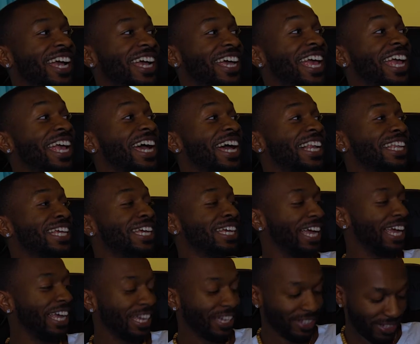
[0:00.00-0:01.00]
And I ain't
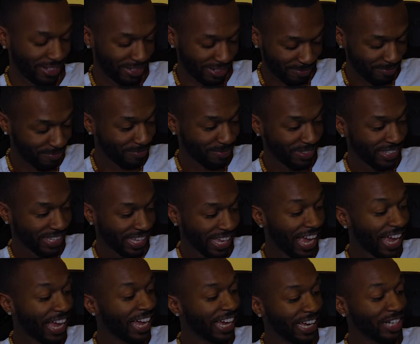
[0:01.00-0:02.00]
got...
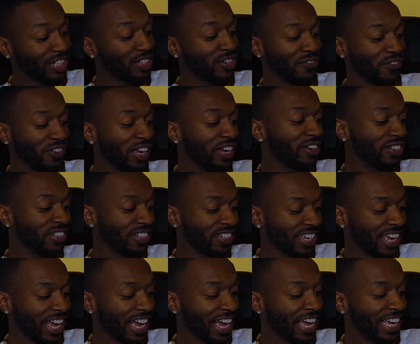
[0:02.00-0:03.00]
I got extra
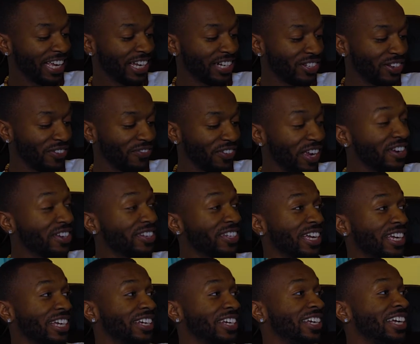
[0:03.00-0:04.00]
fingers
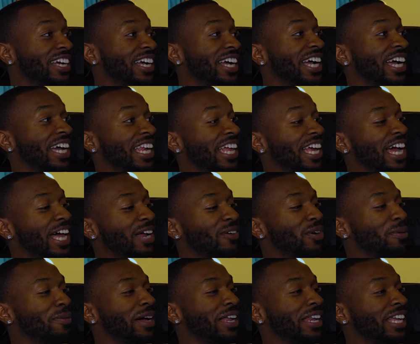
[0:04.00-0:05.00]
out here. And I ain't got to
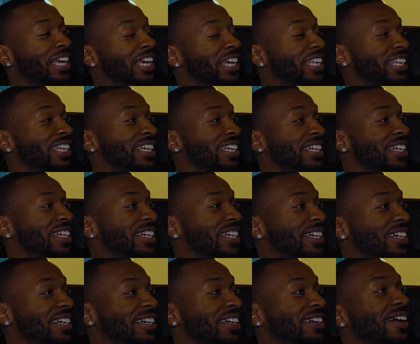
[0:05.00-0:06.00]
worry about licking it.
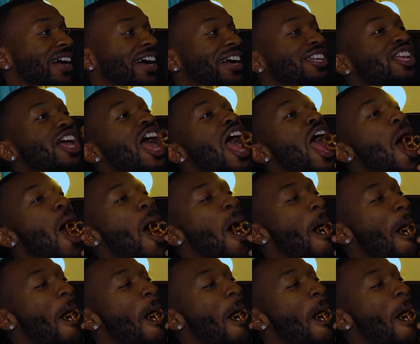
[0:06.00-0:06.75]
I could...